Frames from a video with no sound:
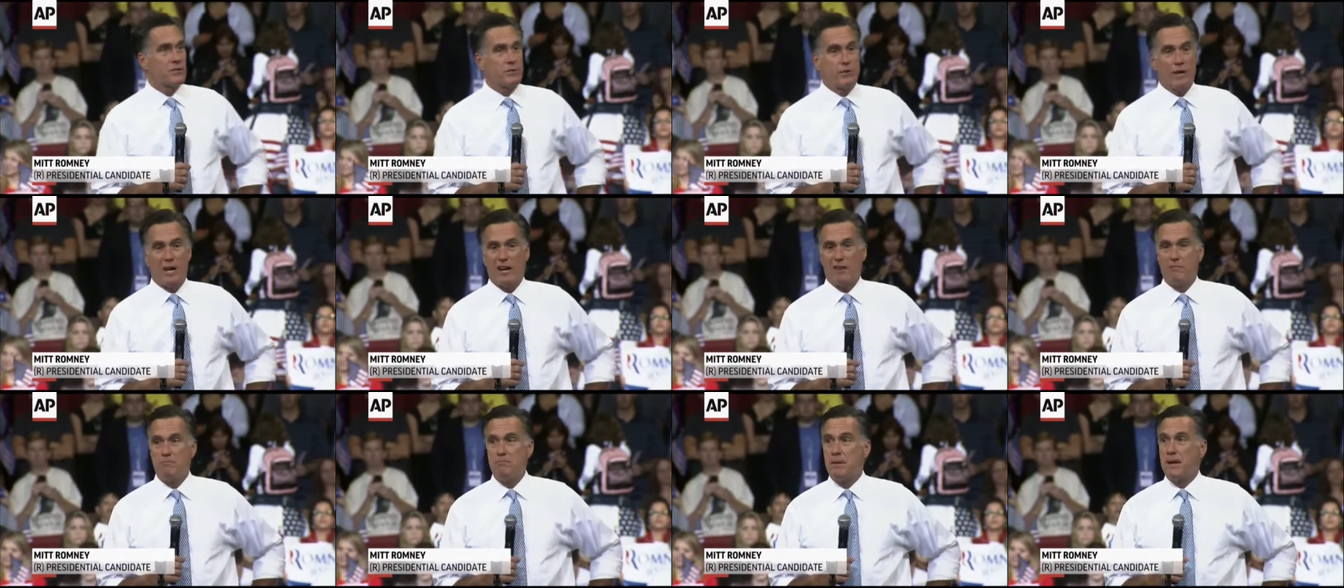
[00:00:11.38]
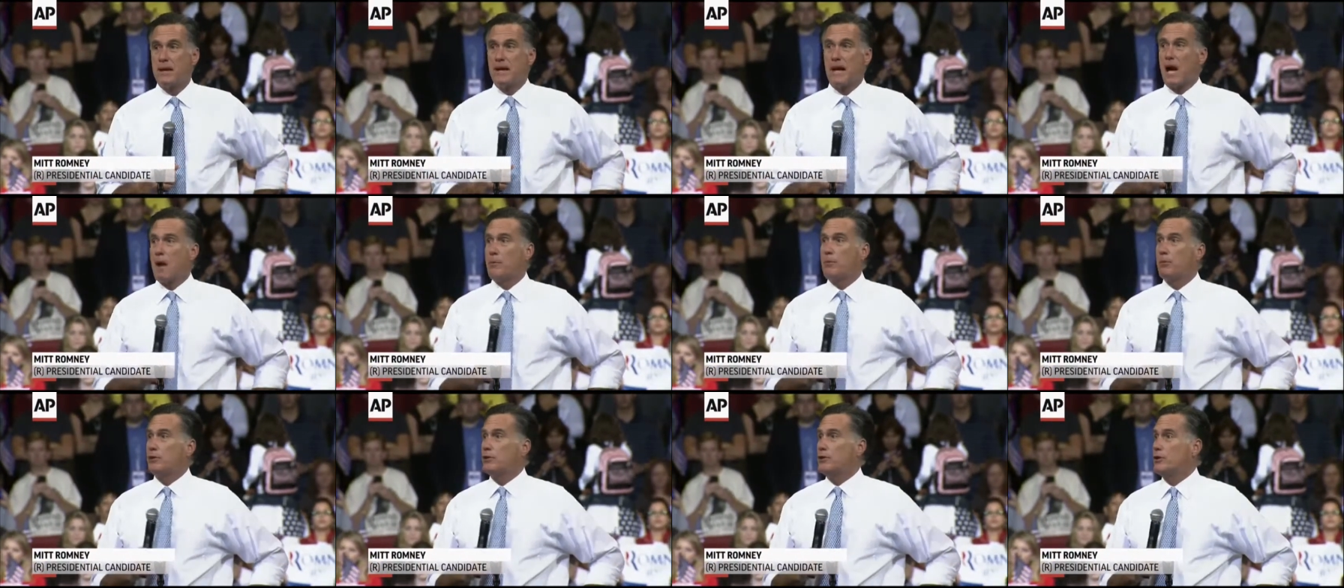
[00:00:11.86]
that we have big
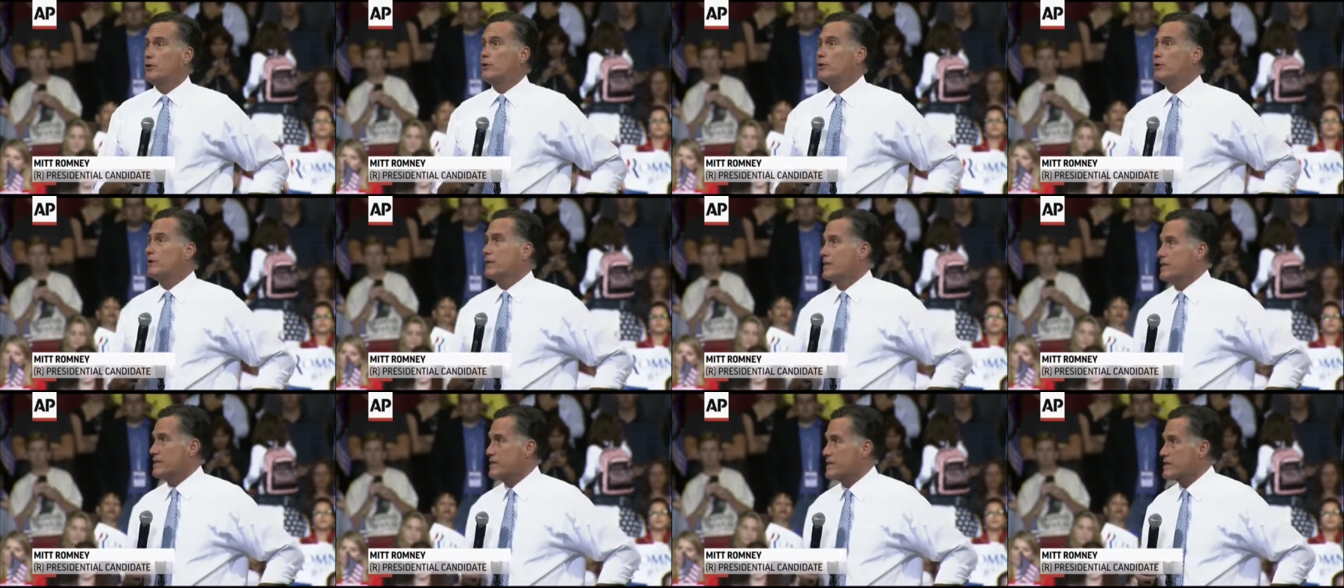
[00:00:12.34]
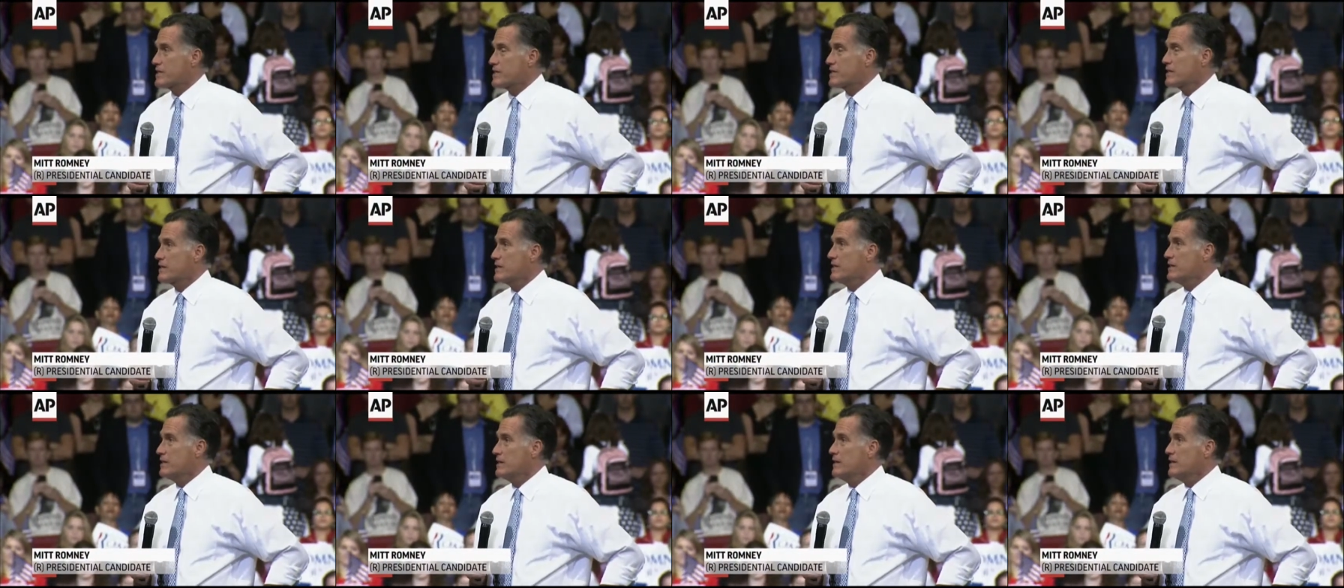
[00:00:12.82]
opportunities.
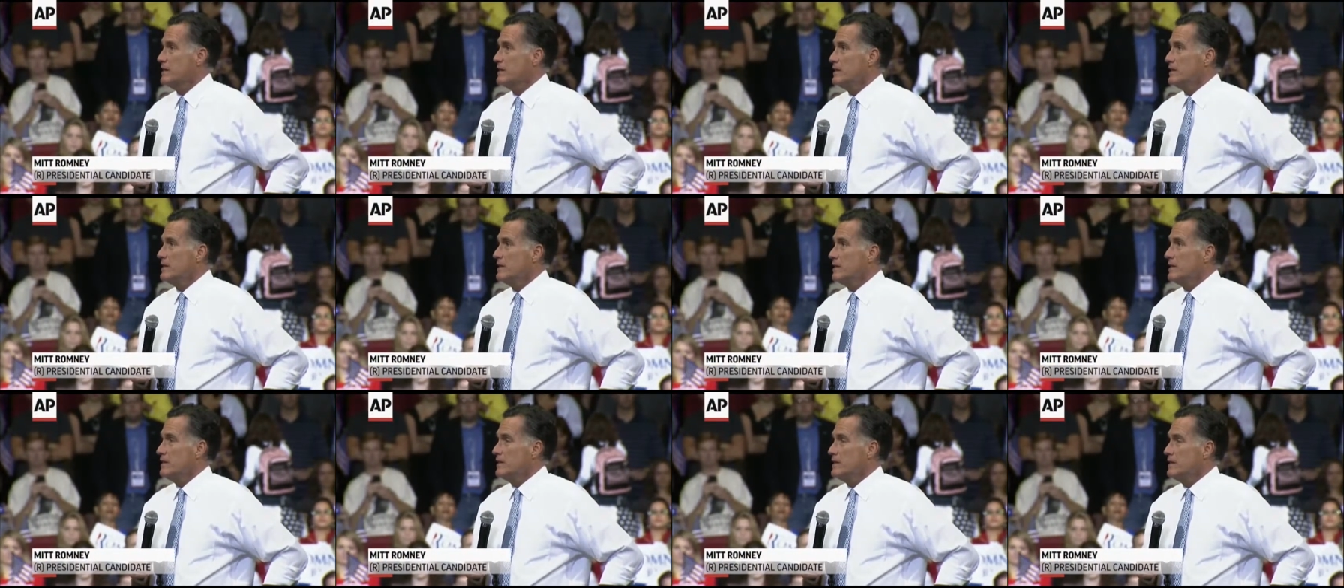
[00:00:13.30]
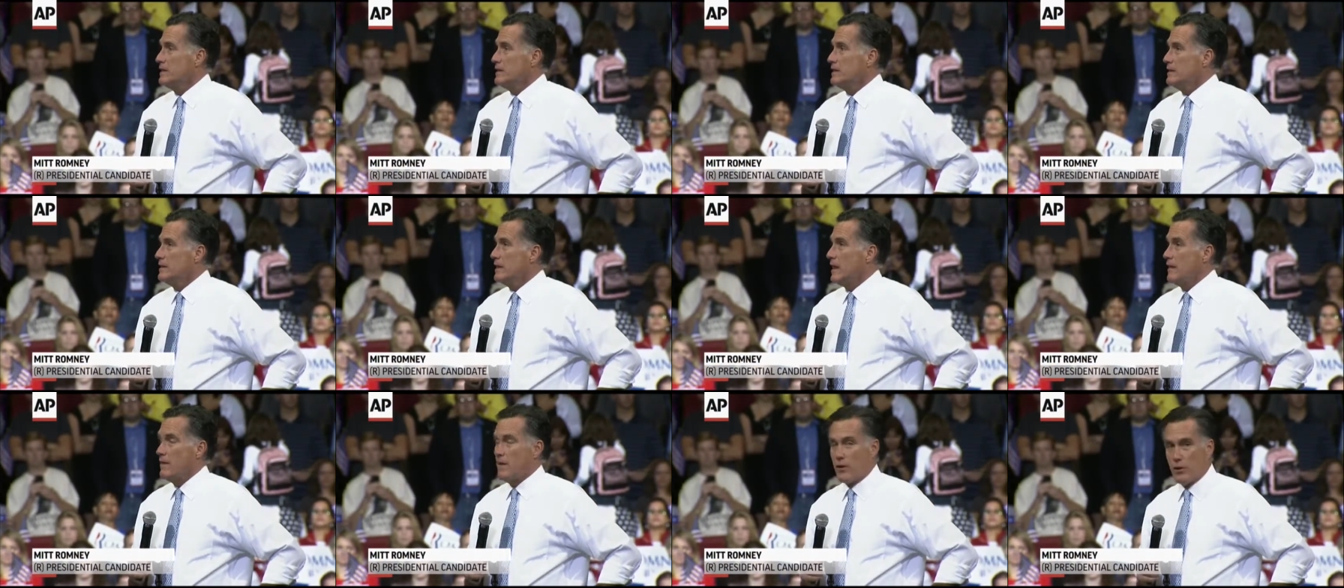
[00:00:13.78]

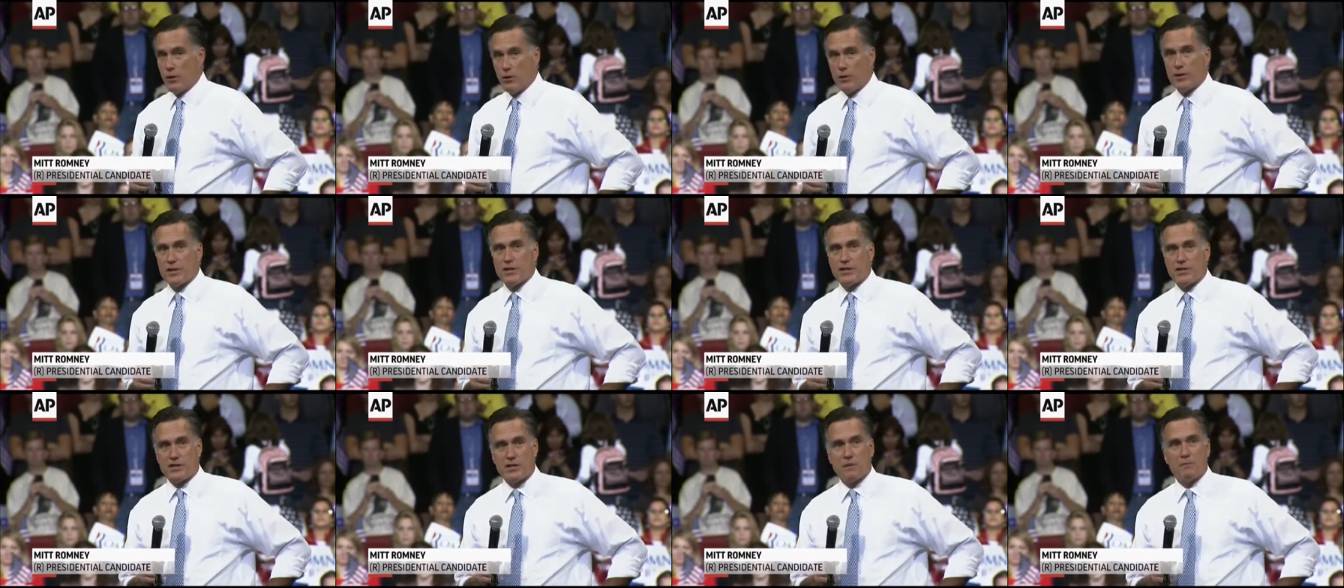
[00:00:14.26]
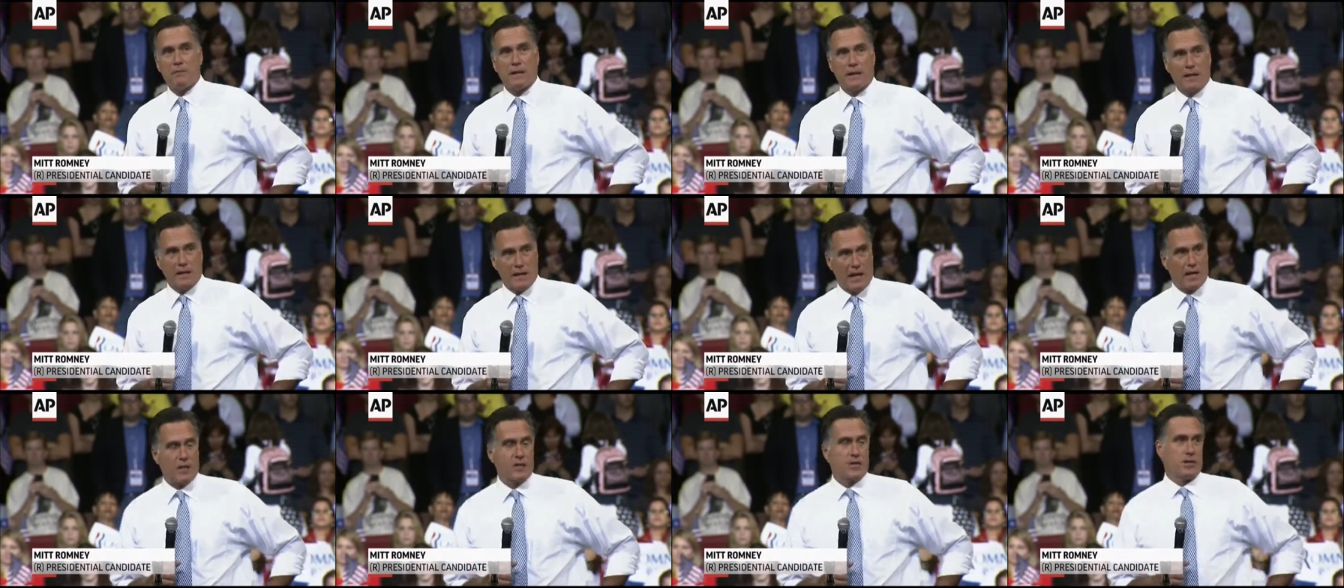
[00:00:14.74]
And they know this is a big
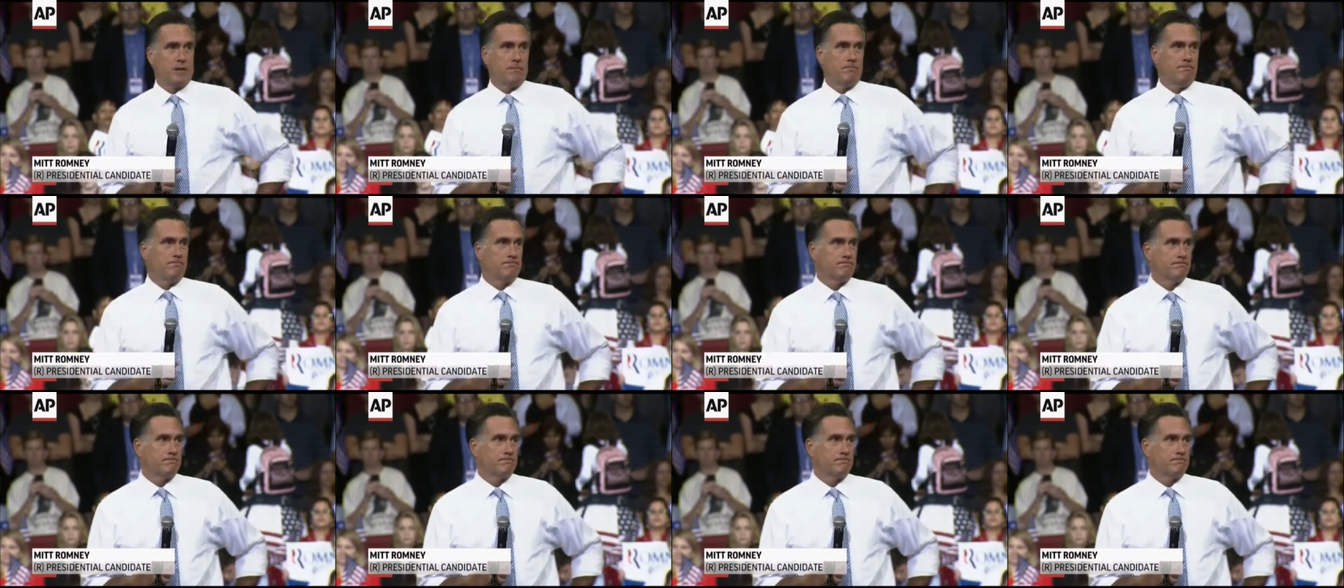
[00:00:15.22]
election.